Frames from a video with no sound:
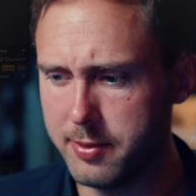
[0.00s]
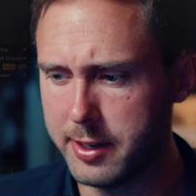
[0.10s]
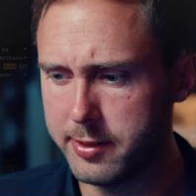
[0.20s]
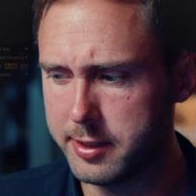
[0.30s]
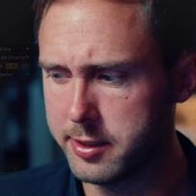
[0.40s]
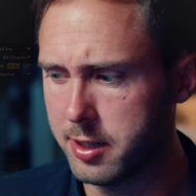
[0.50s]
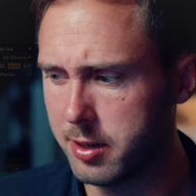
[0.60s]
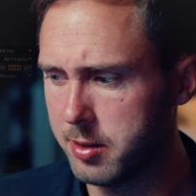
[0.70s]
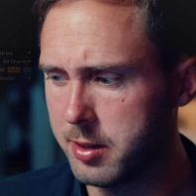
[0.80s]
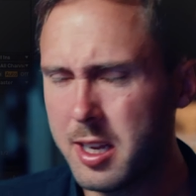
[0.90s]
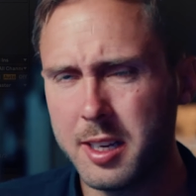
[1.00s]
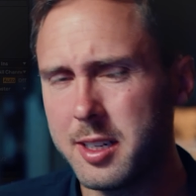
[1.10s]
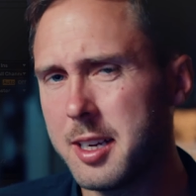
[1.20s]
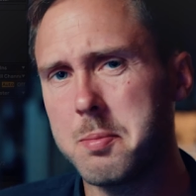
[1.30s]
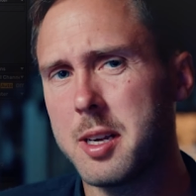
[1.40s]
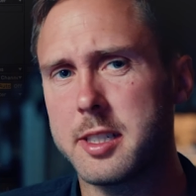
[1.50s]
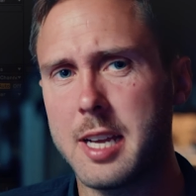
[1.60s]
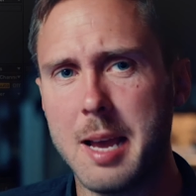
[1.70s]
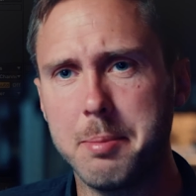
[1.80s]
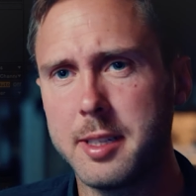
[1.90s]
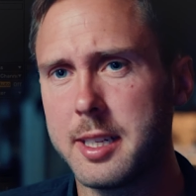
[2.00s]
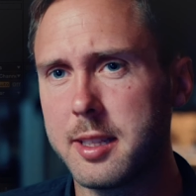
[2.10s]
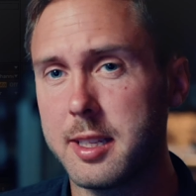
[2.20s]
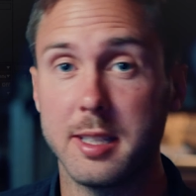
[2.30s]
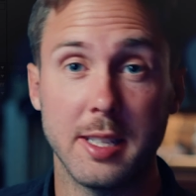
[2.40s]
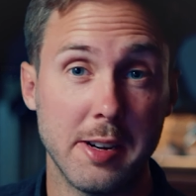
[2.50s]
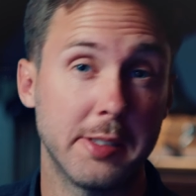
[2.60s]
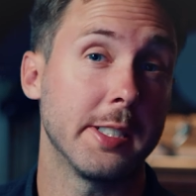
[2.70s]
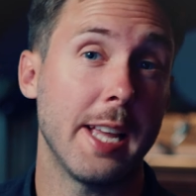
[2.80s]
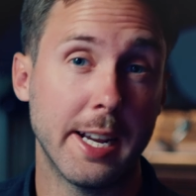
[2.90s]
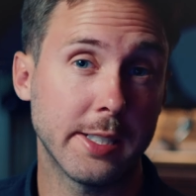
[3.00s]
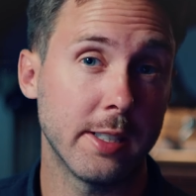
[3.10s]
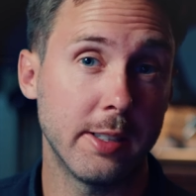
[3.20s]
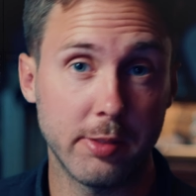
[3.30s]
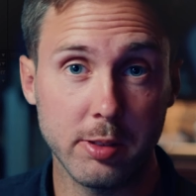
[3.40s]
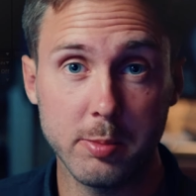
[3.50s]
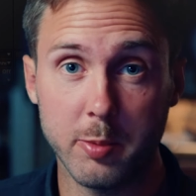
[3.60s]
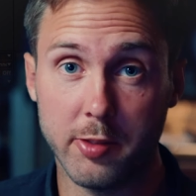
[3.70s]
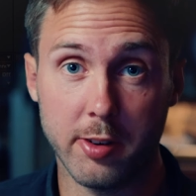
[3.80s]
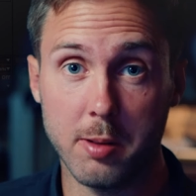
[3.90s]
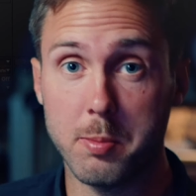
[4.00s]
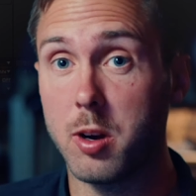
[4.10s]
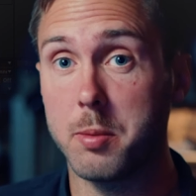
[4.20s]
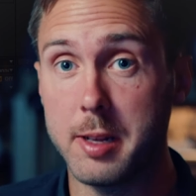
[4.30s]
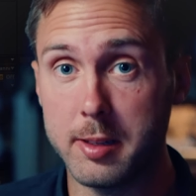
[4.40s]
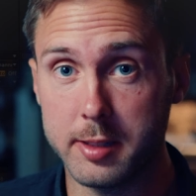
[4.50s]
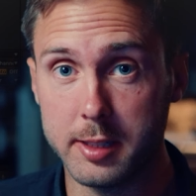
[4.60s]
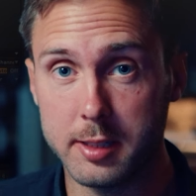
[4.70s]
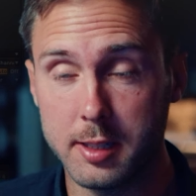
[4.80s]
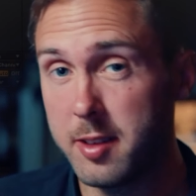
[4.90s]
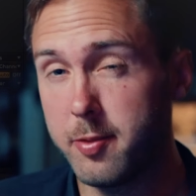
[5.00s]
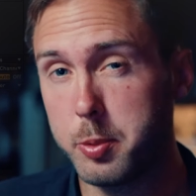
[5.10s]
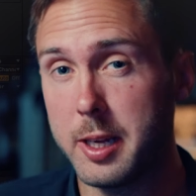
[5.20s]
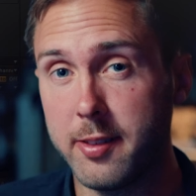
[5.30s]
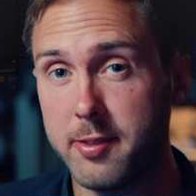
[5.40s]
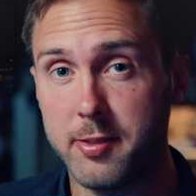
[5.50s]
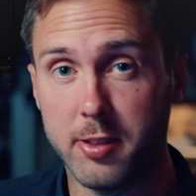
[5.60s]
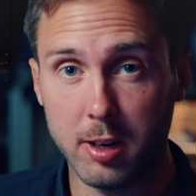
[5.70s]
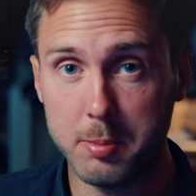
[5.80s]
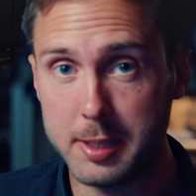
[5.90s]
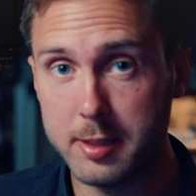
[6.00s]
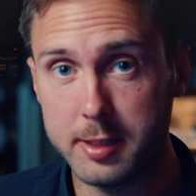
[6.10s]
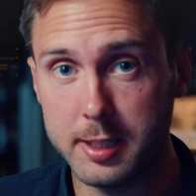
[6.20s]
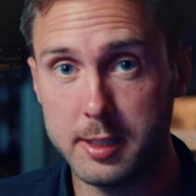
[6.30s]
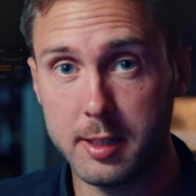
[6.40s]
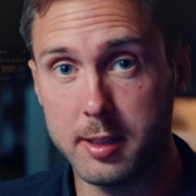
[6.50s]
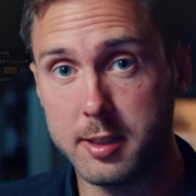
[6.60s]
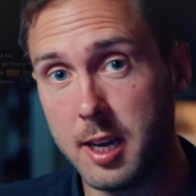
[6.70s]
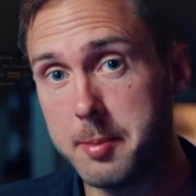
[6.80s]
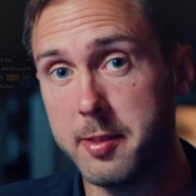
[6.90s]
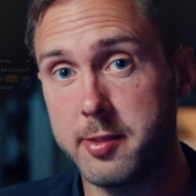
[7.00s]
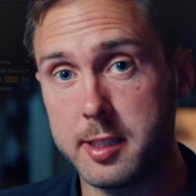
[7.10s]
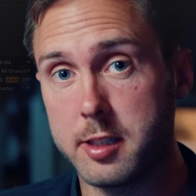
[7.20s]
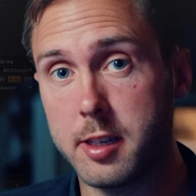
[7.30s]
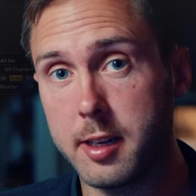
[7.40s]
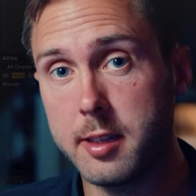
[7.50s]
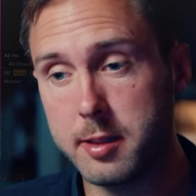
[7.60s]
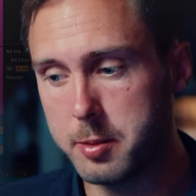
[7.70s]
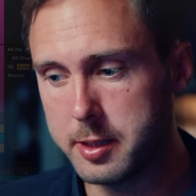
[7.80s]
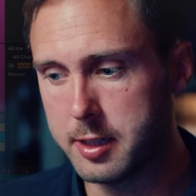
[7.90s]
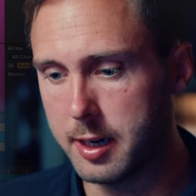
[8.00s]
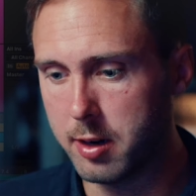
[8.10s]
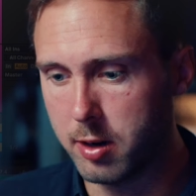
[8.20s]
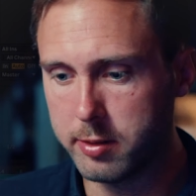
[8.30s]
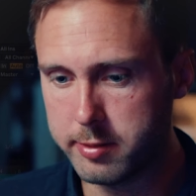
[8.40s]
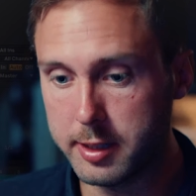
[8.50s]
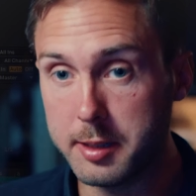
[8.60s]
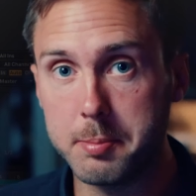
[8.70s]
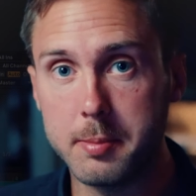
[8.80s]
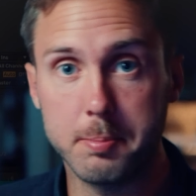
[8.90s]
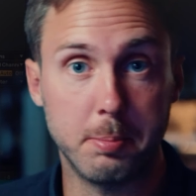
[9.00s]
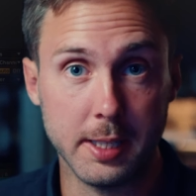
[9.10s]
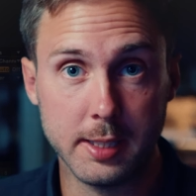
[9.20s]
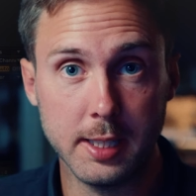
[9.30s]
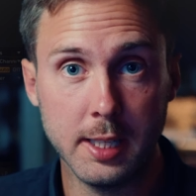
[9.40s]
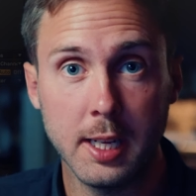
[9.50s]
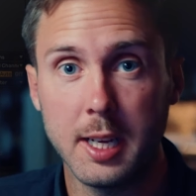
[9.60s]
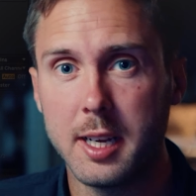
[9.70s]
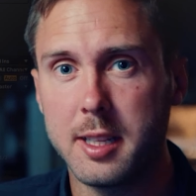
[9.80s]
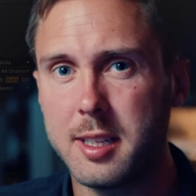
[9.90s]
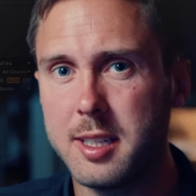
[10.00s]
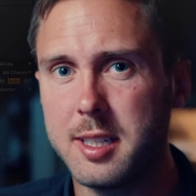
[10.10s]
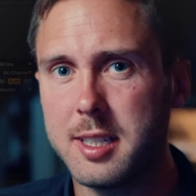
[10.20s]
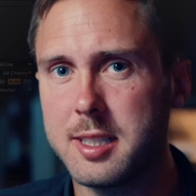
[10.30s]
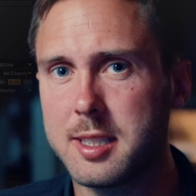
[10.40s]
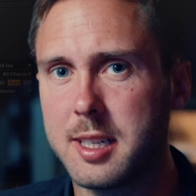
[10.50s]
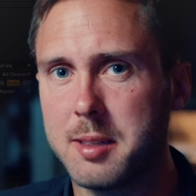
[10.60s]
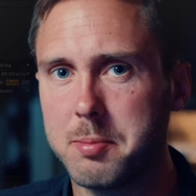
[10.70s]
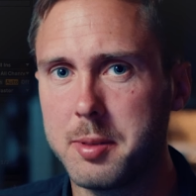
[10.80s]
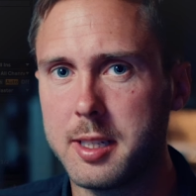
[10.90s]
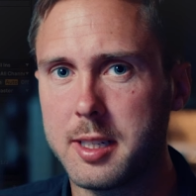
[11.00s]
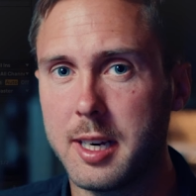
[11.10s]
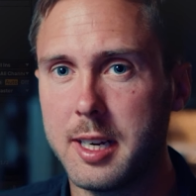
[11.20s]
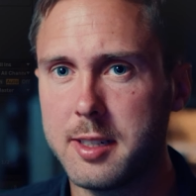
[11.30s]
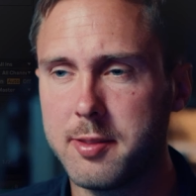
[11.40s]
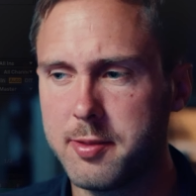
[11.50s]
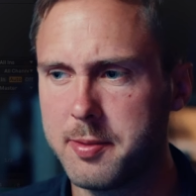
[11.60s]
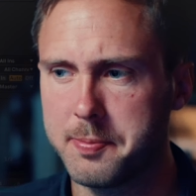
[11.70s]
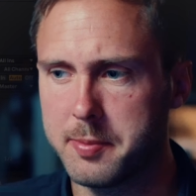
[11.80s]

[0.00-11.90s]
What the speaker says: very slow, not much happening, then there's actually room for more melodies. If we have 4 melodies on top of each other, which are all really busy, then it can be kind of